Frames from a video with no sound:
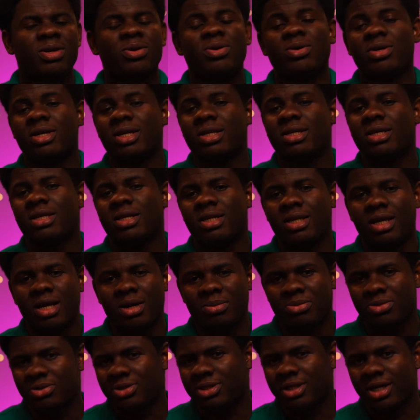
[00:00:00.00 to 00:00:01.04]
located in
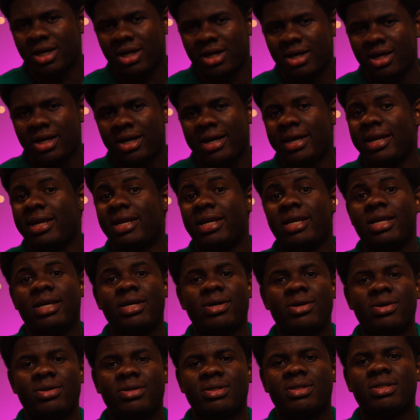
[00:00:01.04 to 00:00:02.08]
Abuja and
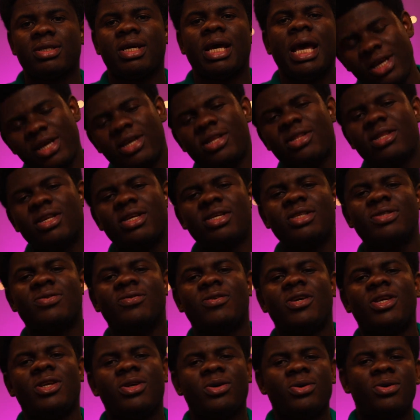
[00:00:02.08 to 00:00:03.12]
Lagos. In this
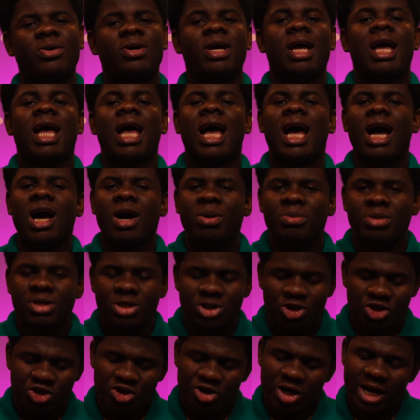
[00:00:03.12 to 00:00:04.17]
video, I'll be
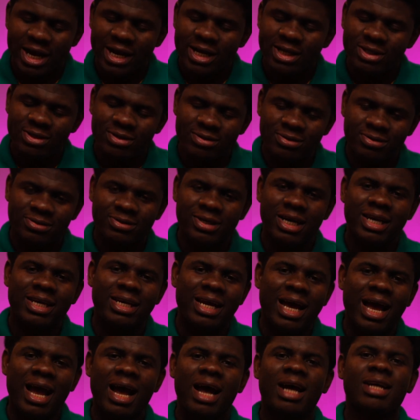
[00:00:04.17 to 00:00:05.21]
trying to
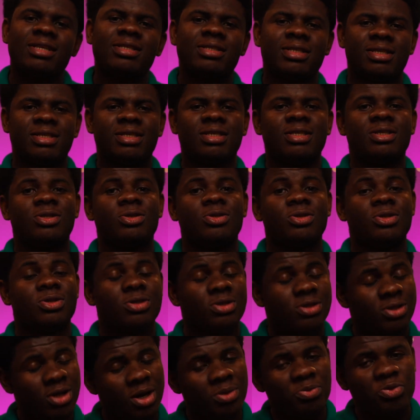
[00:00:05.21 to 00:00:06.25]
find answers to
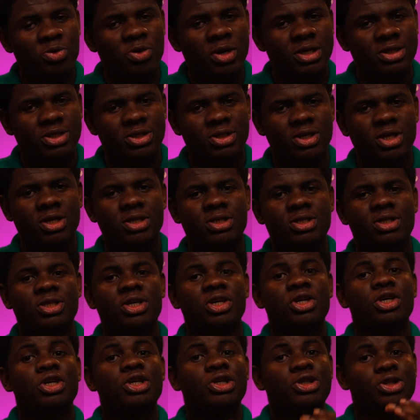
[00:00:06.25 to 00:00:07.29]
some questions
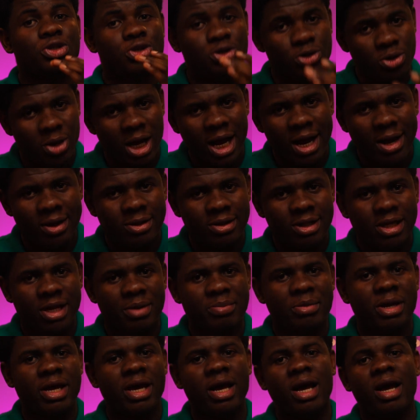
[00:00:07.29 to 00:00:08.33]
you out there
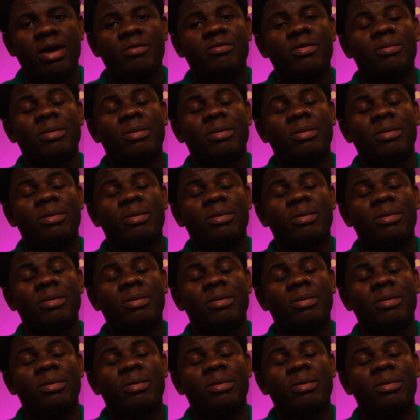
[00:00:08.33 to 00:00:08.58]
may have